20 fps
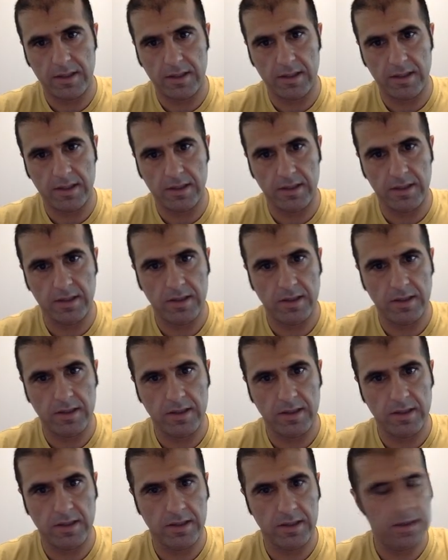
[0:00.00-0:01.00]

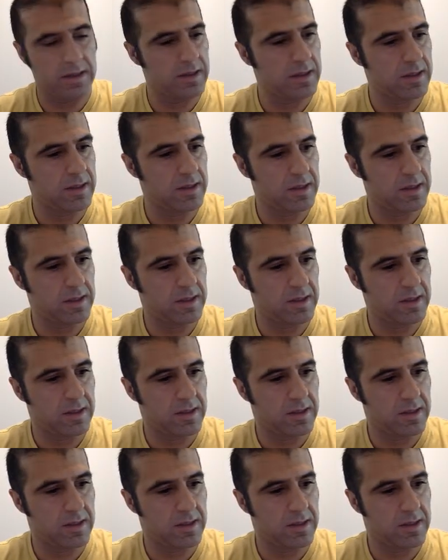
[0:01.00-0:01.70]
[no speech]